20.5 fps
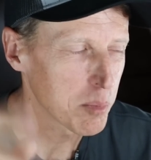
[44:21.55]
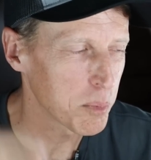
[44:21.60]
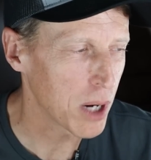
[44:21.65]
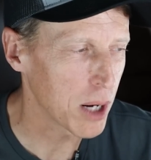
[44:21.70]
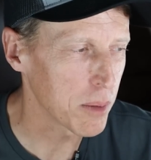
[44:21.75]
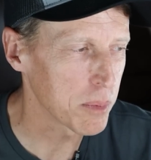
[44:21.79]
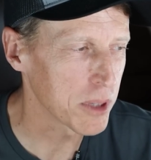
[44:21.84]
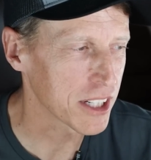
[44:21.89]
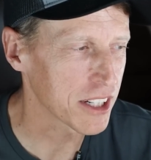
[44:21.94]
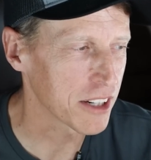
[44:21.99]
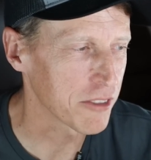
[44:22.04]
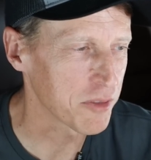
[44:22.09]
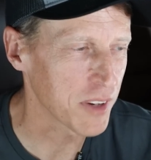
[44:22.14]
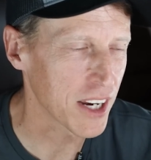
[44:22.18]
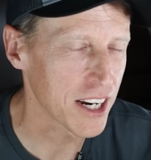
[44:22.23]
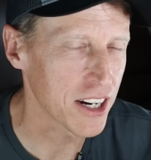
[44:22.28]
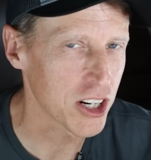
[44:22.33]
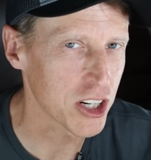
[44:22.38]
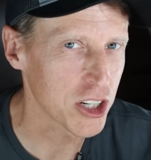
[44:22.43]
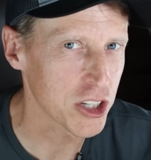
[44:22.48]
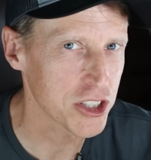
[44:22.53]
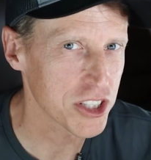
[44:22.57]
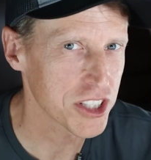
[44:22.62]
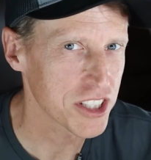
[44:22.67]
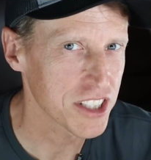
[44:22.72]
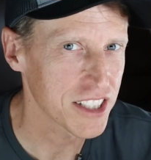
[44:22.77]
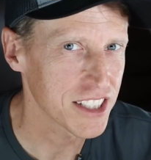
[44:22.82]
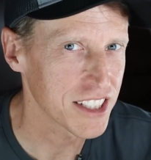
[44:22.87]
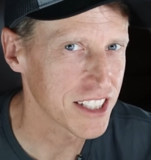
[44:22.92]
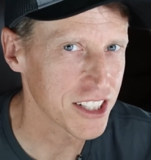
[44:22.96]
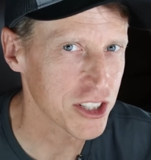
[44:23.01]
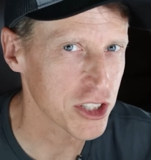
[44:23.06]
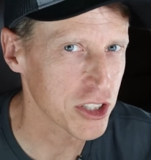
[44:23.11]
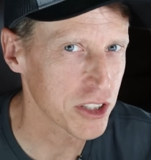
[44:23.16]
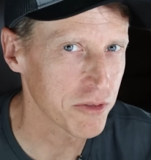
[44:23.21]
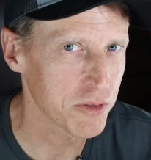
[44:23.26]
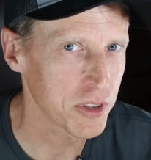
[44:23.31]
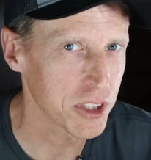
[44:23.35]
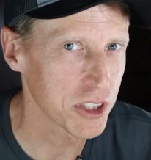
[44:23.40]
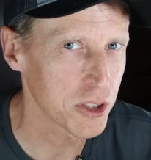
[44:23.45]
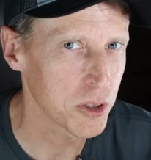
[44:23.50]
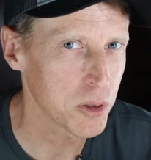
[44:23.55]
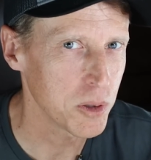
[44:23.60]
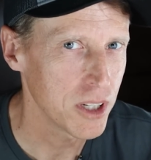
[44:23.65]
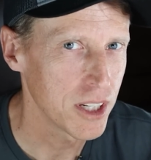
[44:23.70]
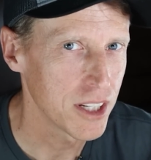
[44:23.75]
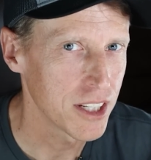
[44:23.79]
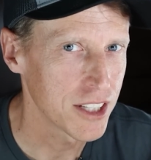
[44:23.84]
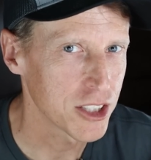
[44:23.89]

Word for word: public affairs issue for you?